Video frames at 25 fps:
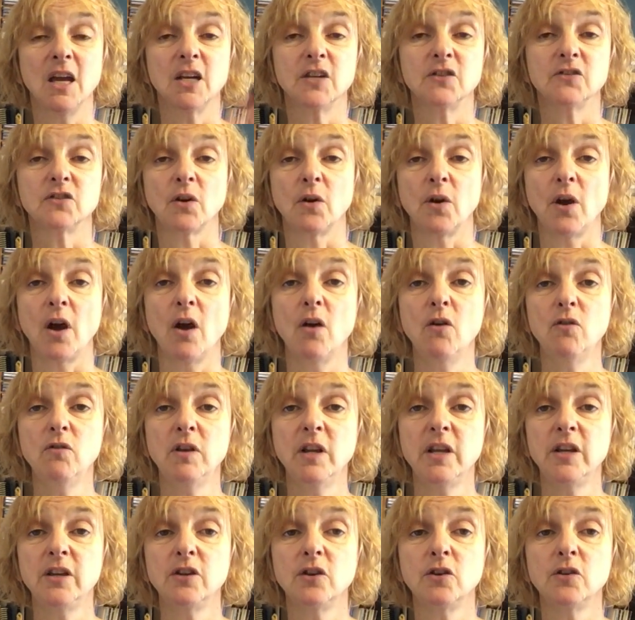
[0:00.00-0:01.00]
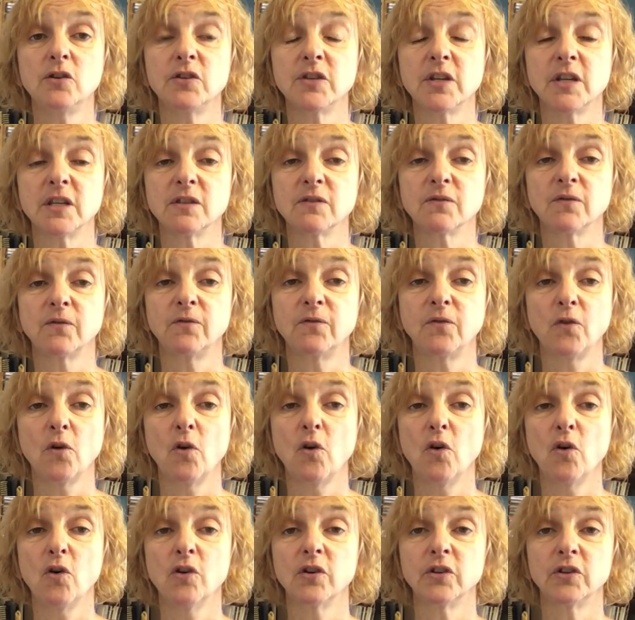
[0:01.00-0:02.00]
So it only uses
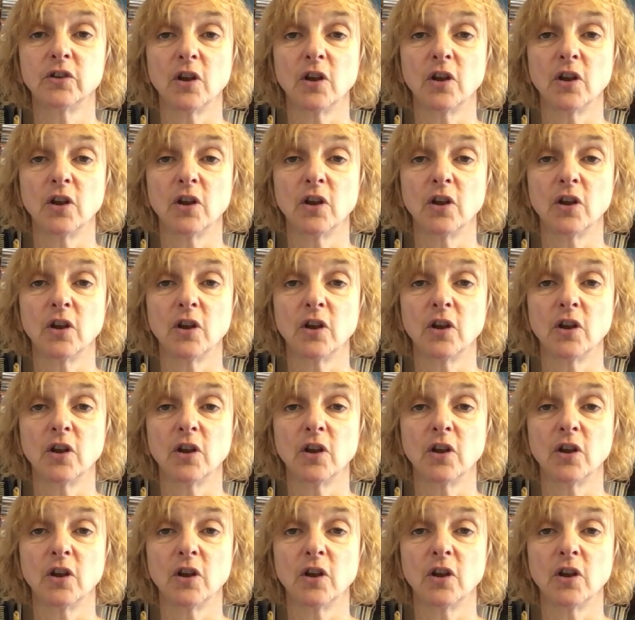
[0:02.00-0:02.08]
4